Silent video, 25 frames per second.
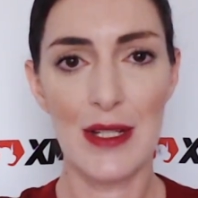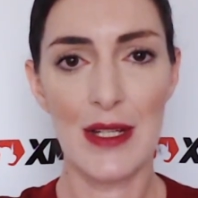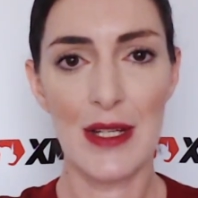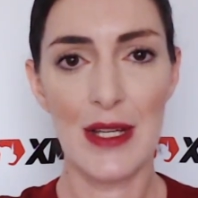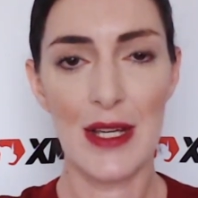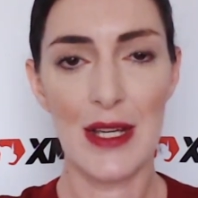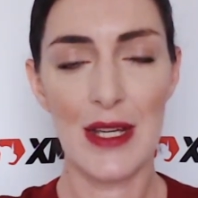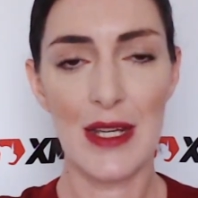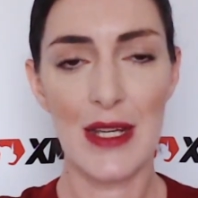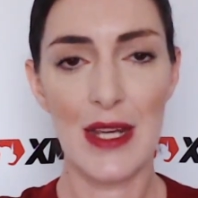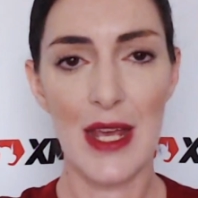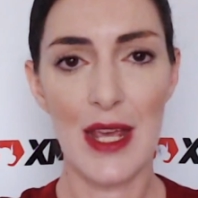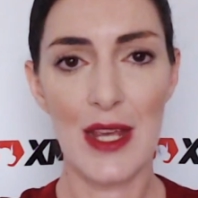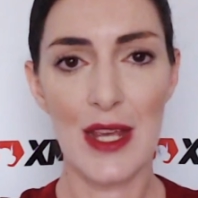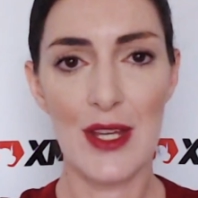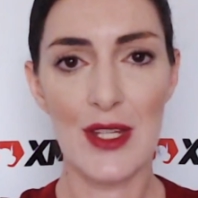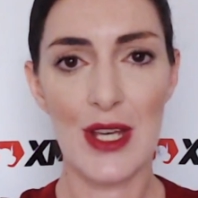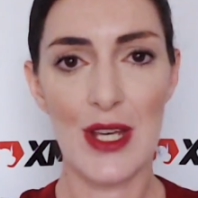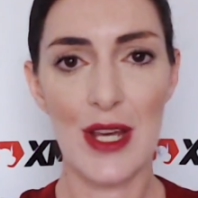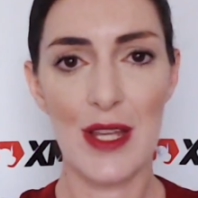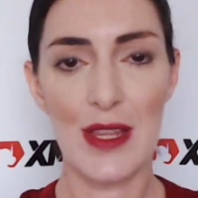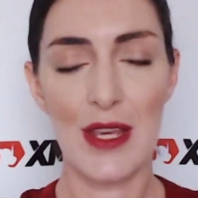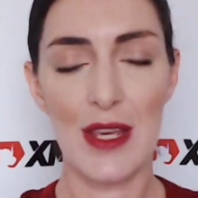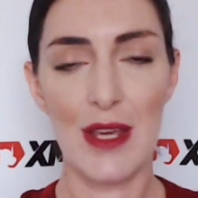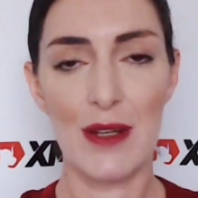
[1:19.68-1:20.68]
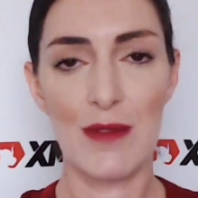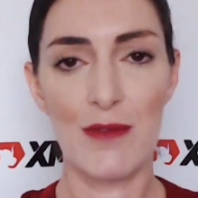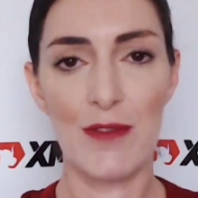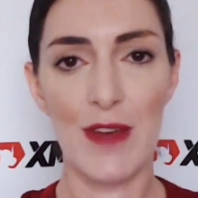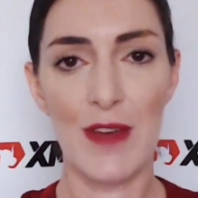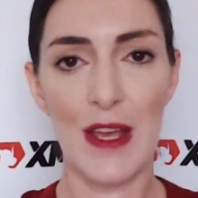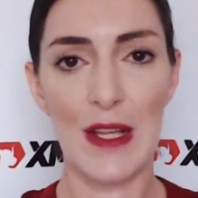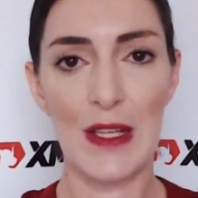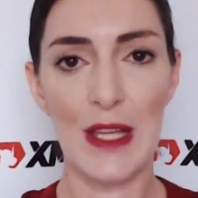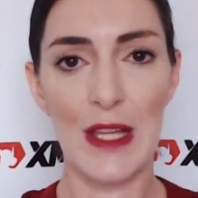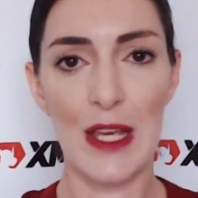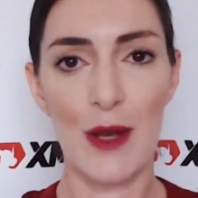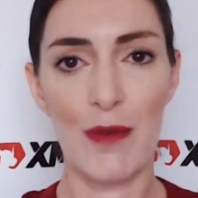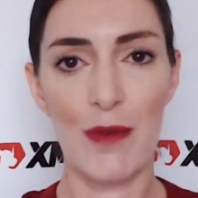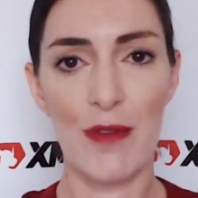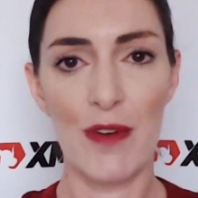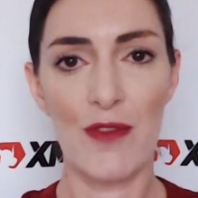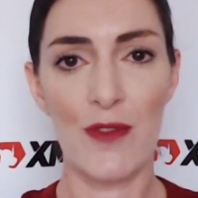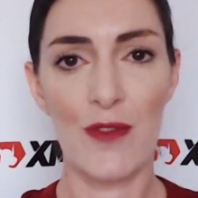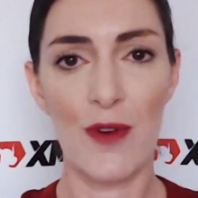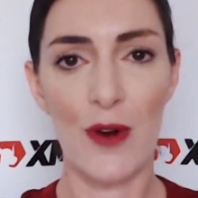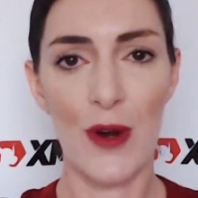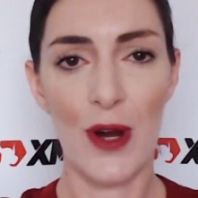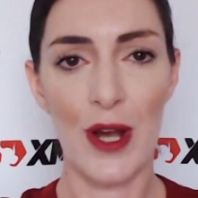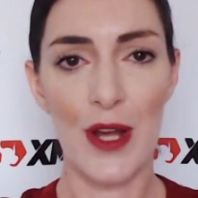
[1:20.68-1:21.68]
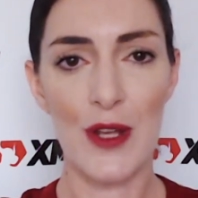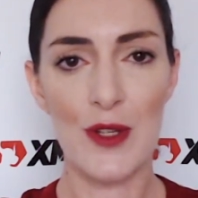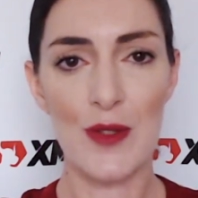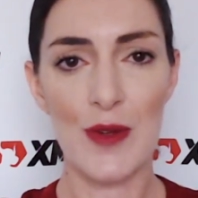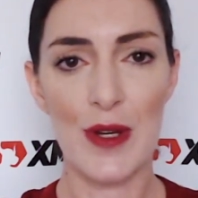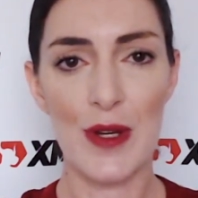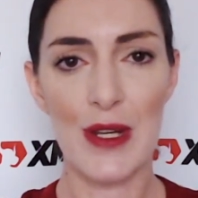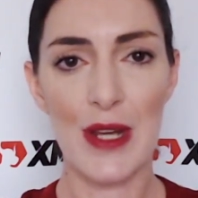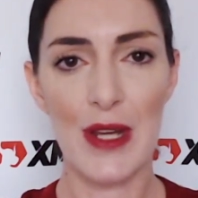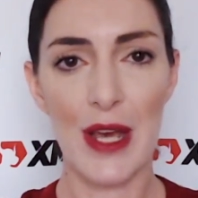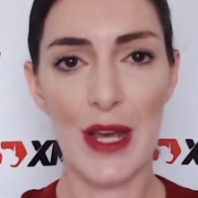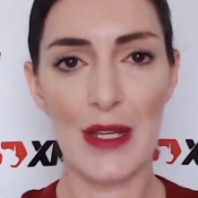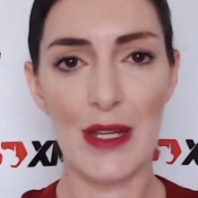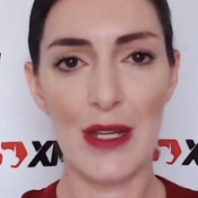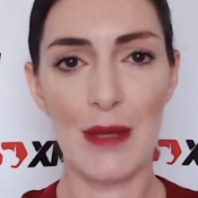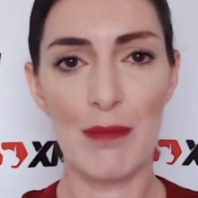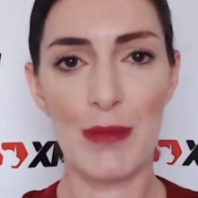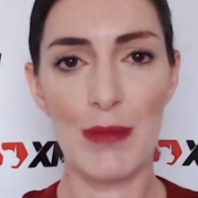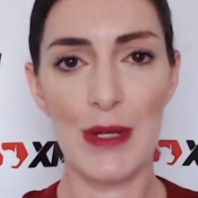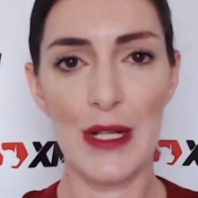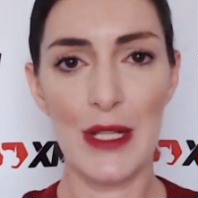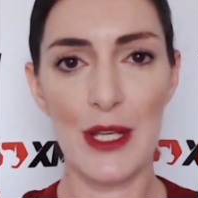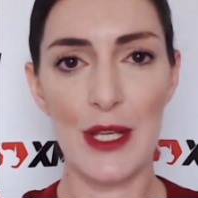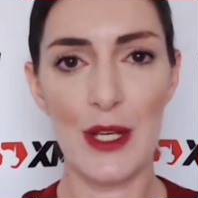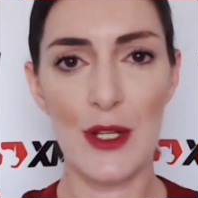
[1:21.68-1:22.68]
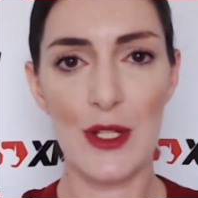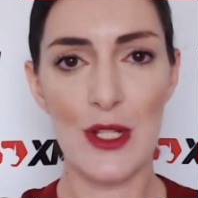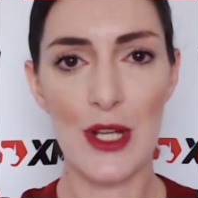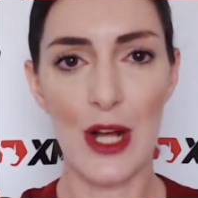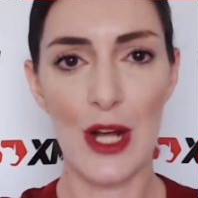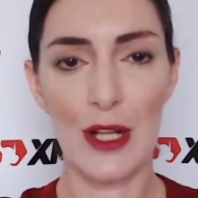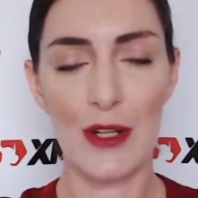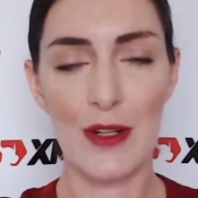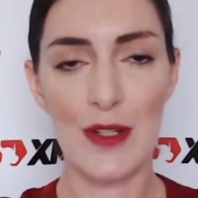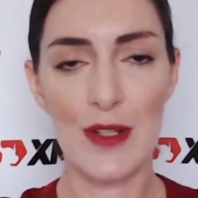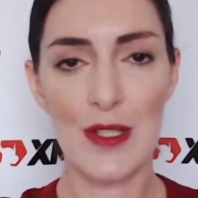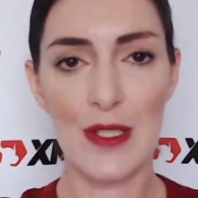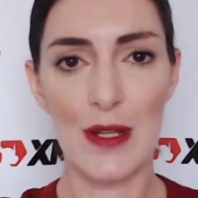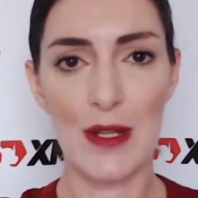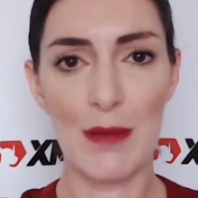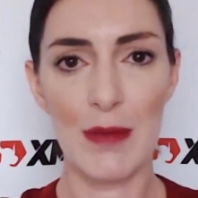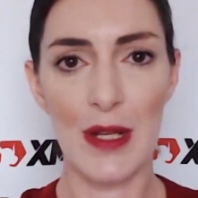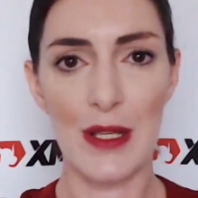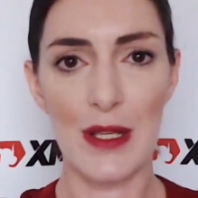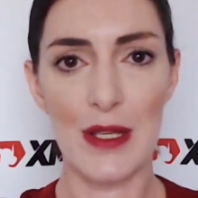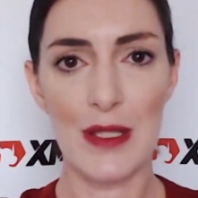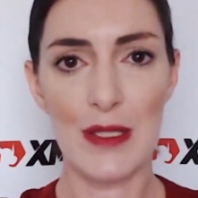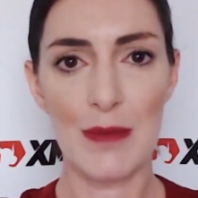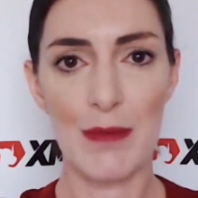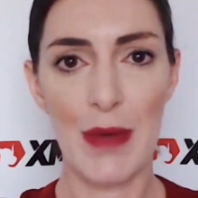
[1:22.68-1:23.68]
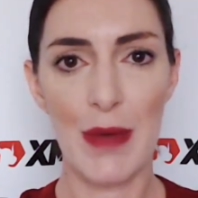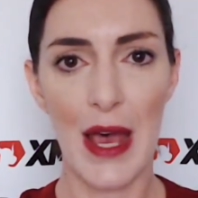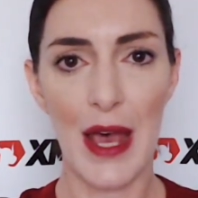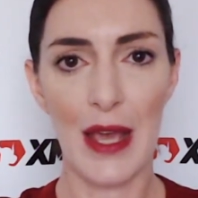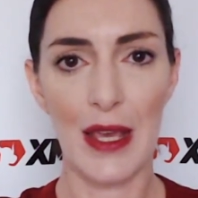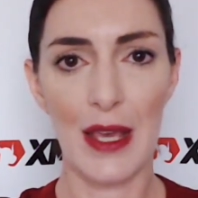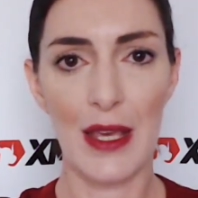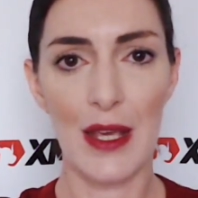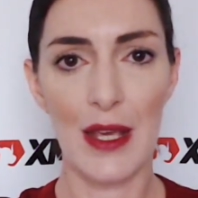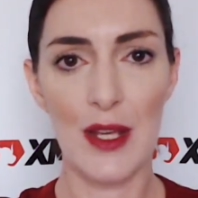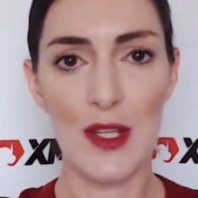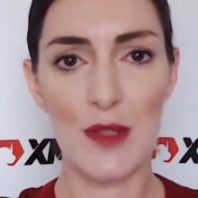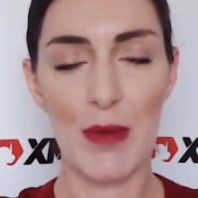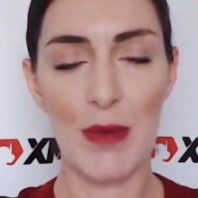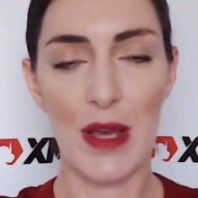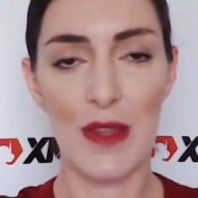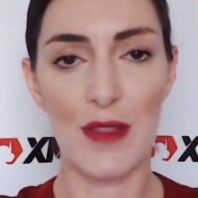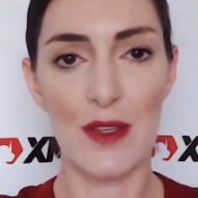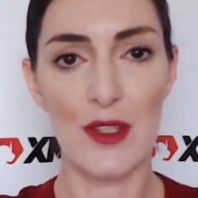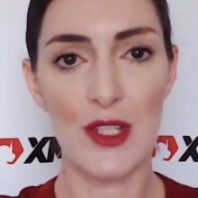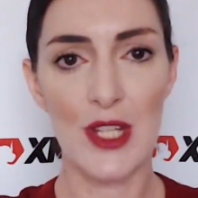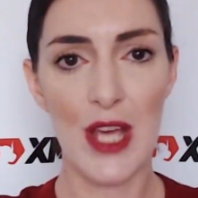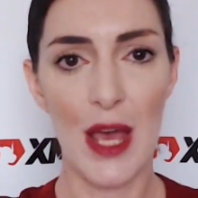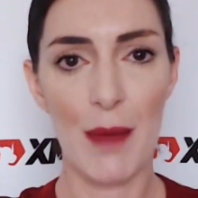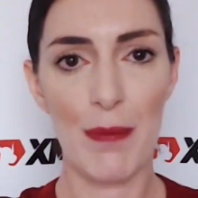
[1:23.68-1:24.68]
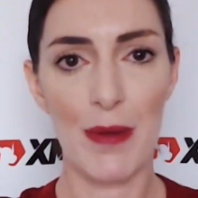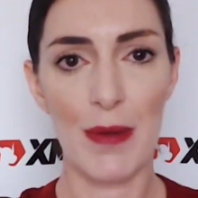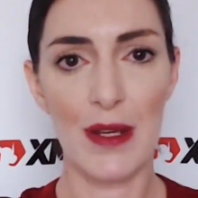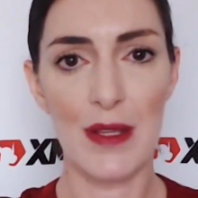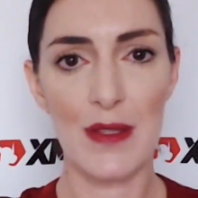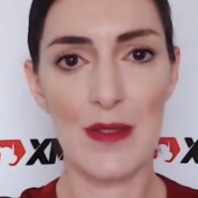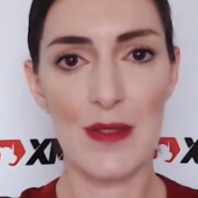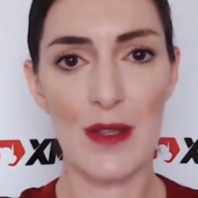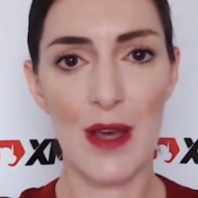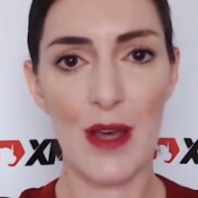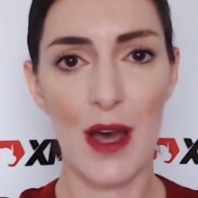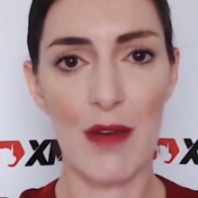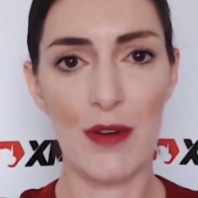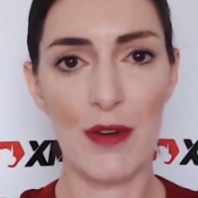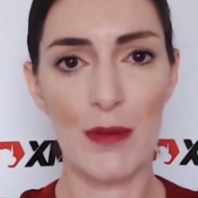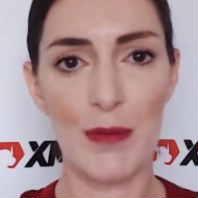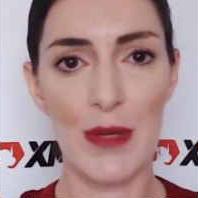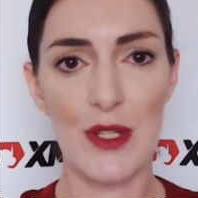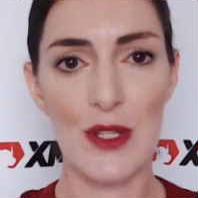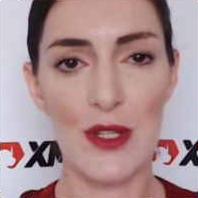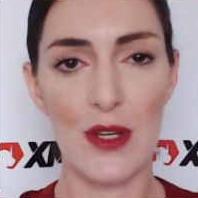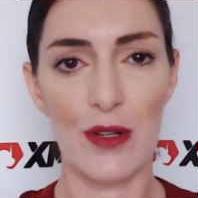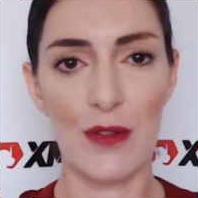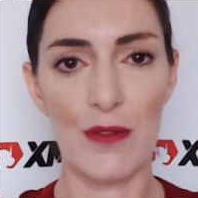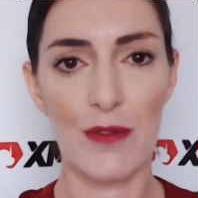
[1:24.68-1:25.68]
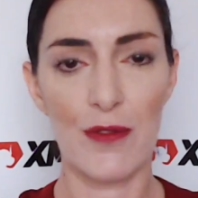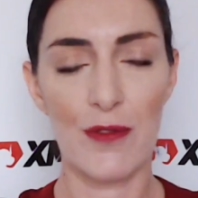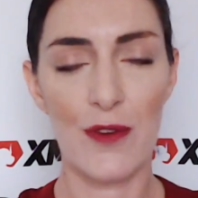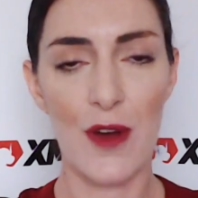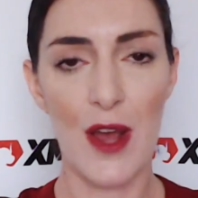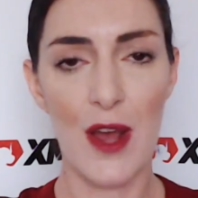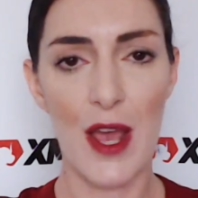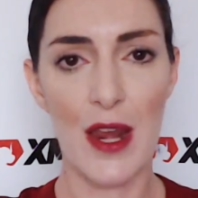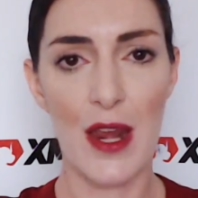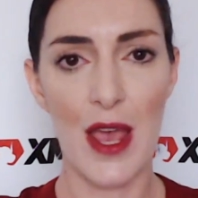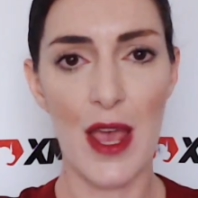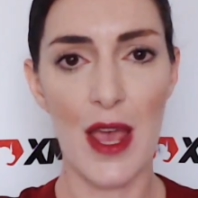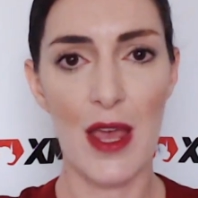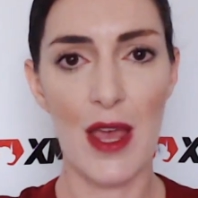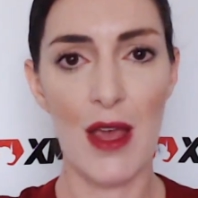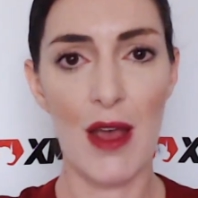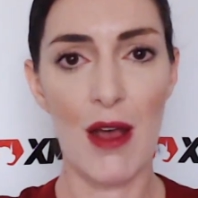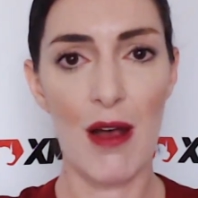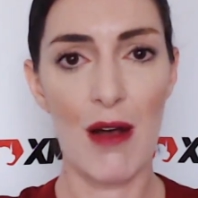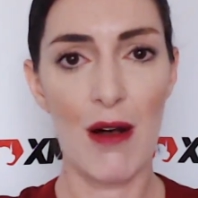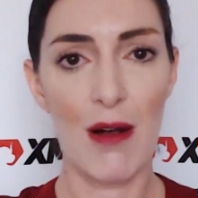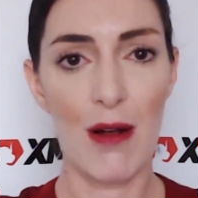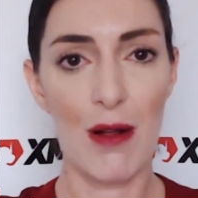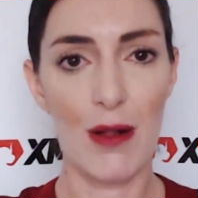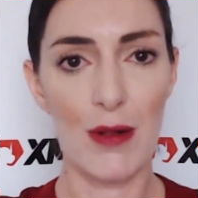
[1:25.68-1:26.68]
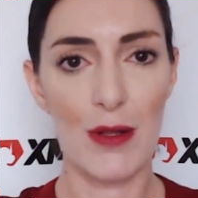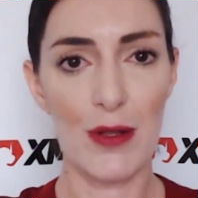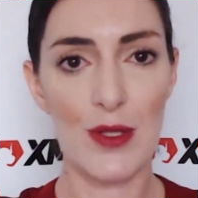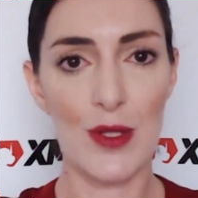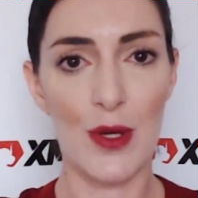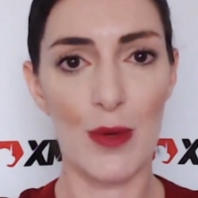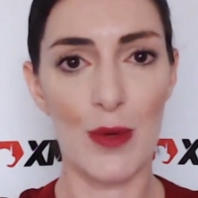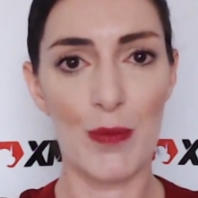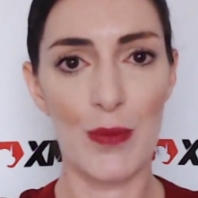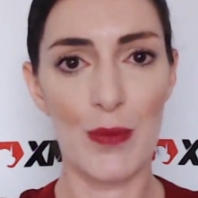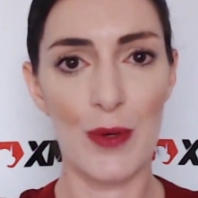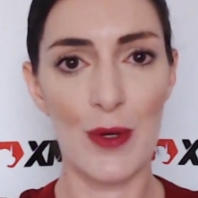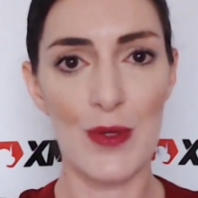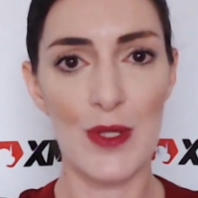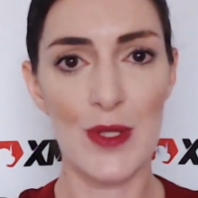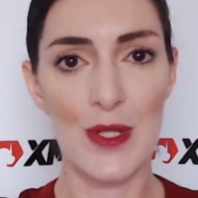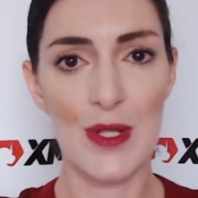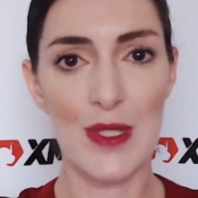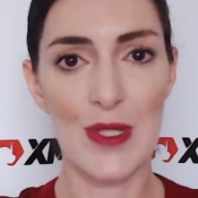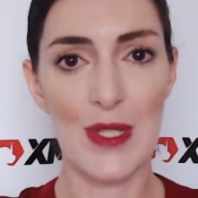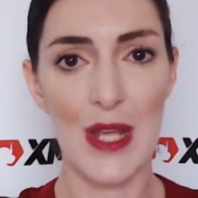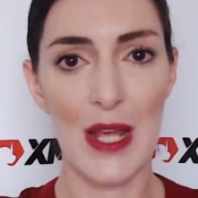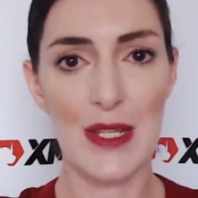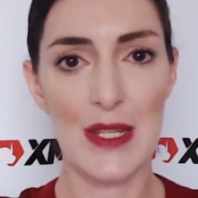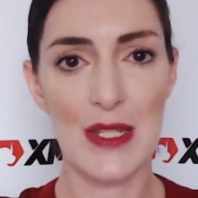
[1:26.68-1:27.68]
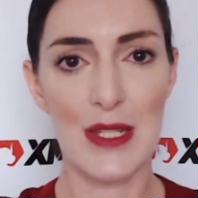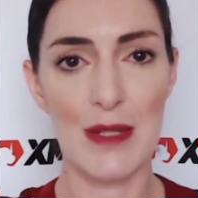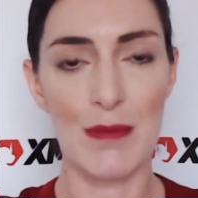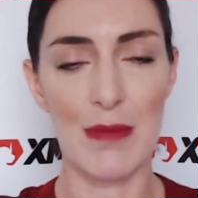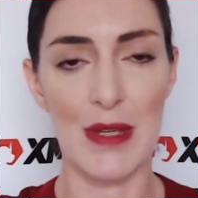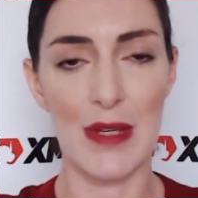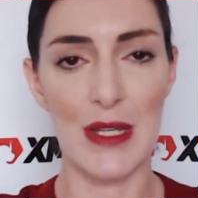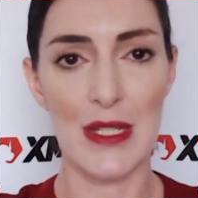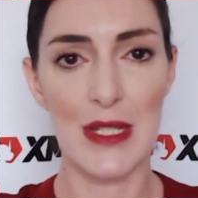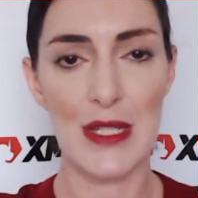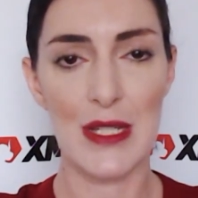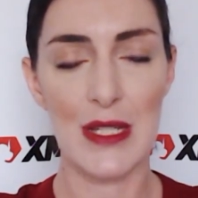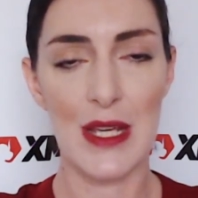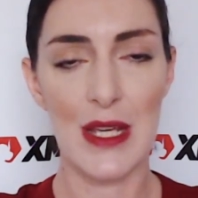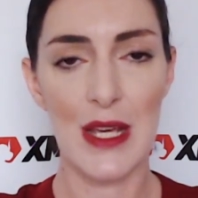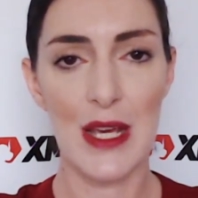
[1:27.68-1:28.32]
In Asia, the unveiling of a $490 billion stimulus package by the Japanese government on Friday also boosts sentiment.